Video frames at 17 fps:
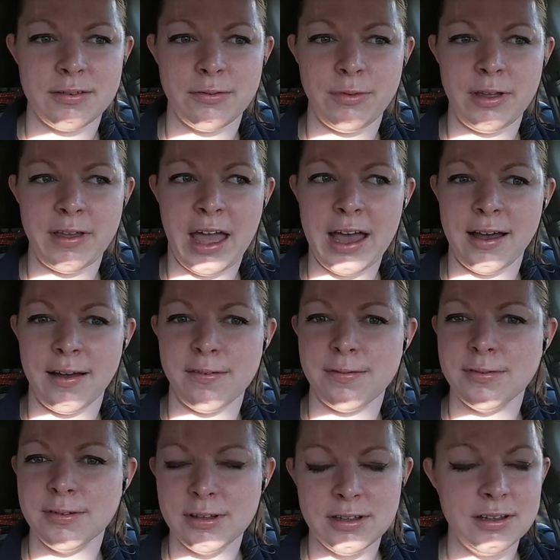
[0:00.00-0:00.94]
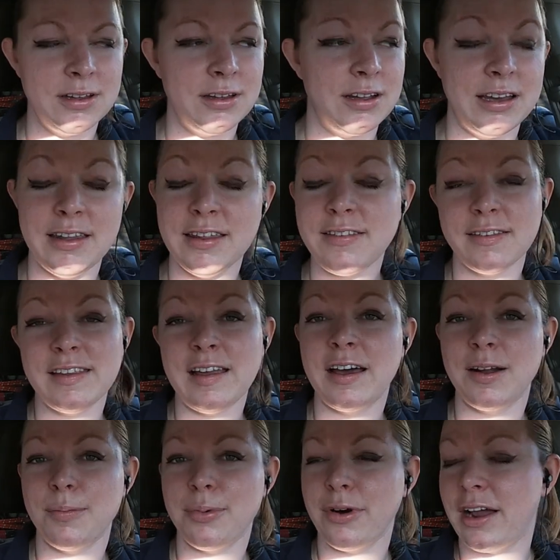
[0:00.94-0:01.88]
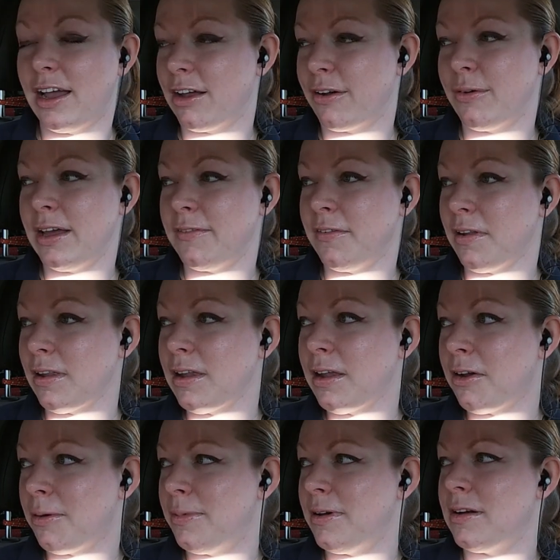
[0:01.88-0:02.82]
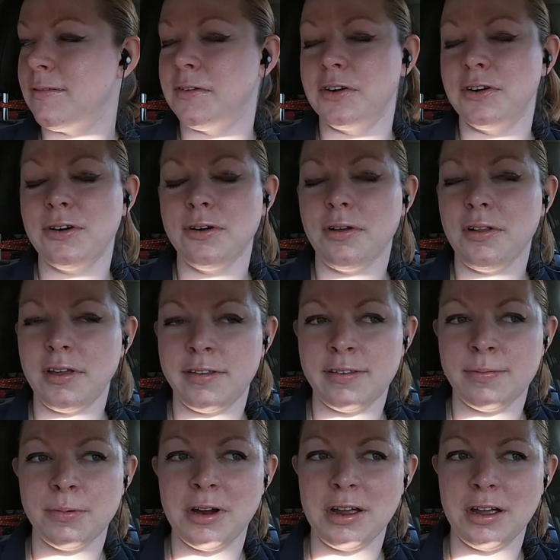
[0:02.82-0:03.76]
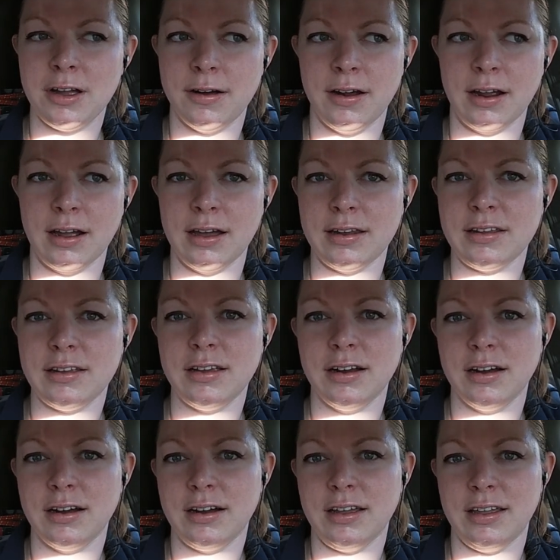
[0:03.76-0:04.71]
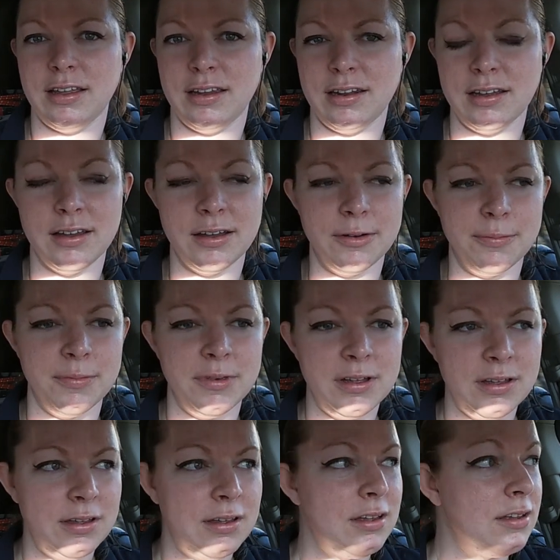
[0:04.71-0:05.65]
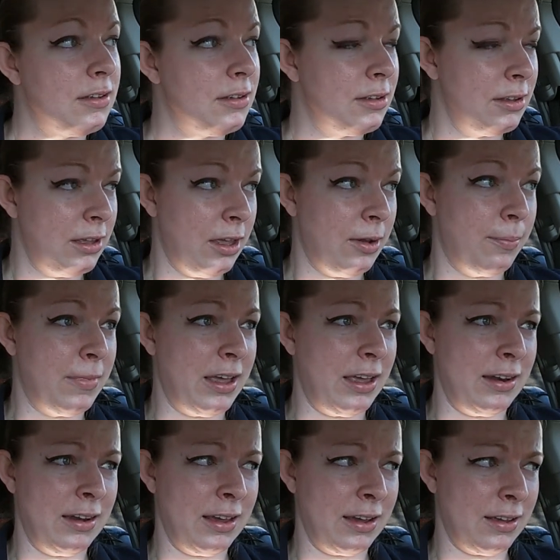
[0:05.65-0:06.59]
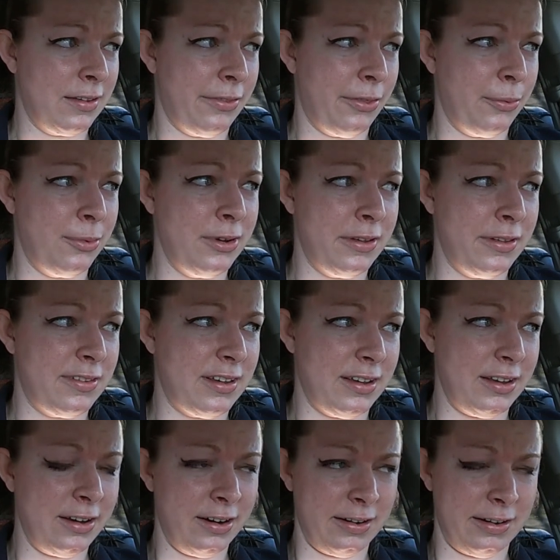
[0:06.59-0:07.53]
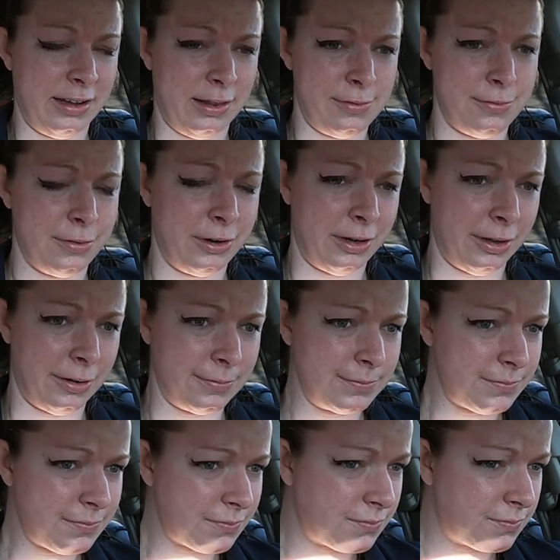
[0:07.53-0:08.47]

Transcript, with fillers: We have and this is not a brag. We have a little bit of an early spring going on here in, um, in my neck of the woods out here in California.